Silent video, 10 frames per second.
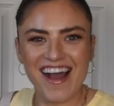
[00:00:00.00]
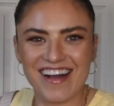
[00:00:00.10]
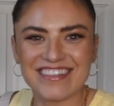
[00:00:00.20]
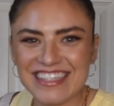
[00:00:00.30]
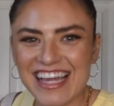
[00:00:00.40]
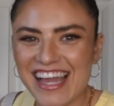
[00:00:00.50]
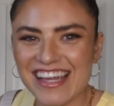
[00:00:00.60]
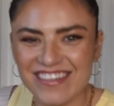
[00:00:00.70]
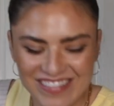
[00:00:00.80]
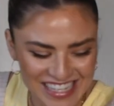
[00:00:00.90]

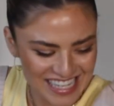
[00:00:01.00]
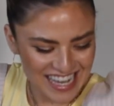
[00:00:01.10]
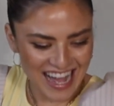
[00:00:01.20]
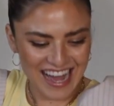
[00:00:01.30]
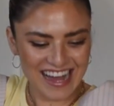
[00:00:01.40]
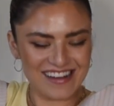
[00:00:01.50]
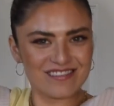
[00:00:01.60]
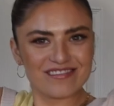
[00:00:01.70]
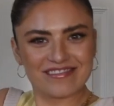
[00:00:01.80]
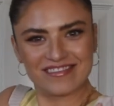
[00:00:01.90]
Okay, we
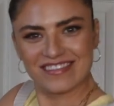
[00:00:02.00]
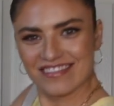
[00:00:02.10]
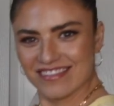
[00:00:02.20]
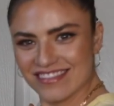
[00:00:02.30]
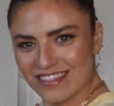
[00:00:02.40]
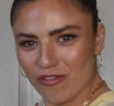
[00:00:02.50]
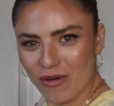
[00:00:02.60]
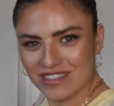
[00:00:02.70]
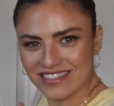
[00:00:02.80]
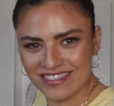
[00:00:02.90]
have
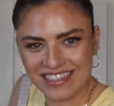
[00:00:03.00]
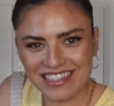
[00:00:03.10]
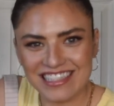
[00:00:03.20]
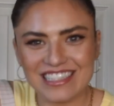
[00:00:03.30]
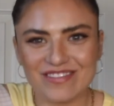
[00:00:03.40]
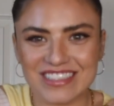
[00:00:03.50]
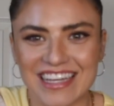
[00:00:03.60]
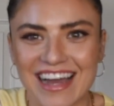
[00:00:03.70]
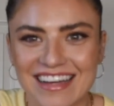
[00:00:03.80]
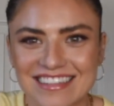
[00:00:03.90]
one sleeve
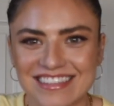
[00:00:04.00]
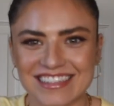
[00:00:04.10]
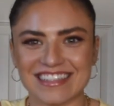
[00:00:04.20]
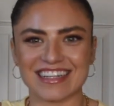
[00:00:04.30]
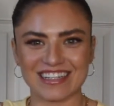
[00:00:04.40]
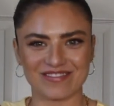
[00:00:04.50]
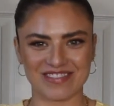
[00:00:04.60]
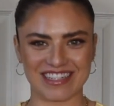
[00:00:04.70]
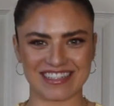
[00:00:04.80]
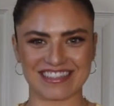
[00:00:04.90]
attached, and I'm
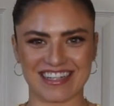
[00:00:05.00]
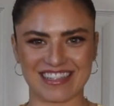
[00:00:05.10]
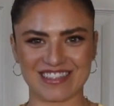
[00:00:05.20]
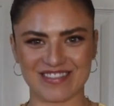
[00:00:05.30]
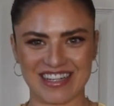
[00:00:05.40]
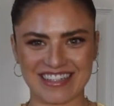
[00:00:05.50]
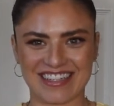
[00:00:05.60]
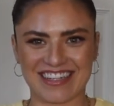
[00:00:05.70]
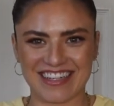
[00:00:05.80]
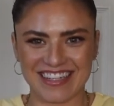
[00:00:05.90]
very excited about it.